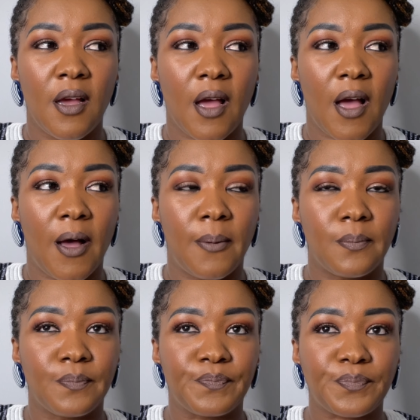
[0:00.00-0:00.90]

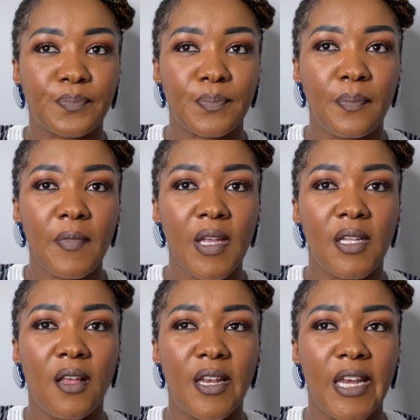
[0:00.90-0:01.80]
um,
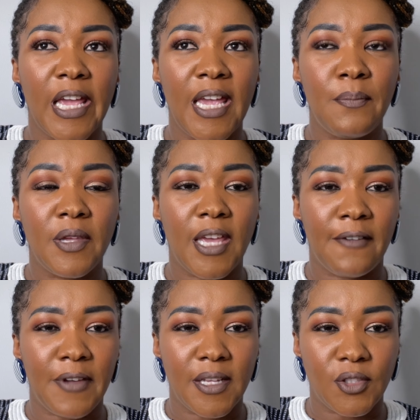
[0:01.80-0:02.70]
the name
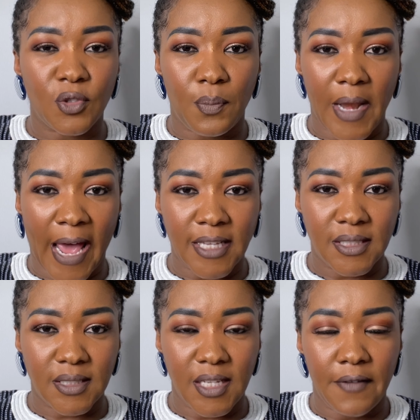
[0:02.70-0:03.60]
given to
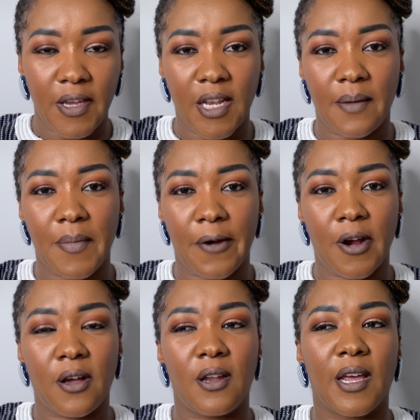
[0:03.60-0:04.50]
Blacks living in
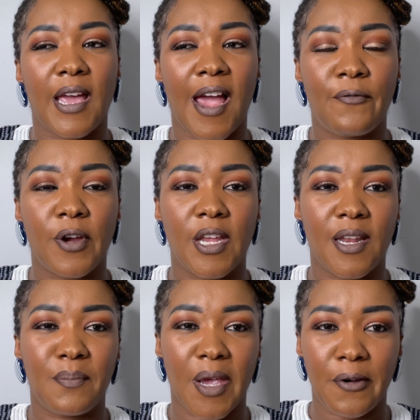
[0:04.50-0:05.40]
America, like
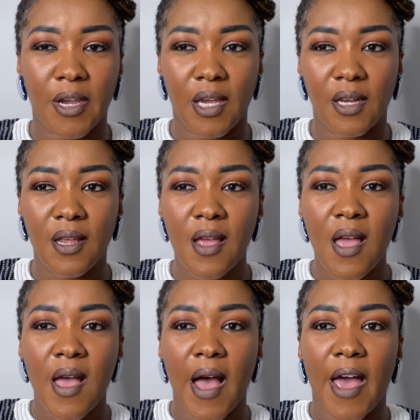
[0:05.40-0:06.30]
African-American,
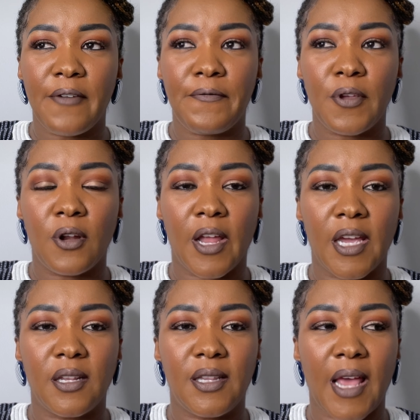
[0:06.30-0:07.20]
I feel like
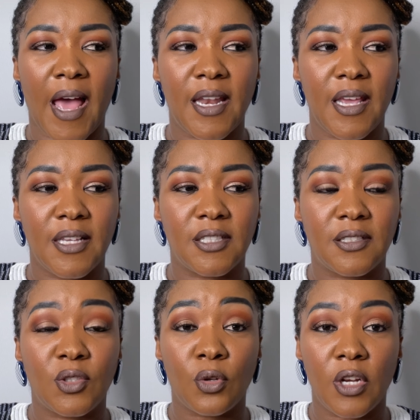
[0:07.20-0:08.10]
that is
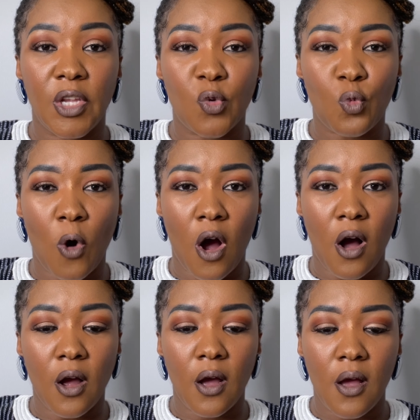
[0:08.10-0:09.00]
totally wrong.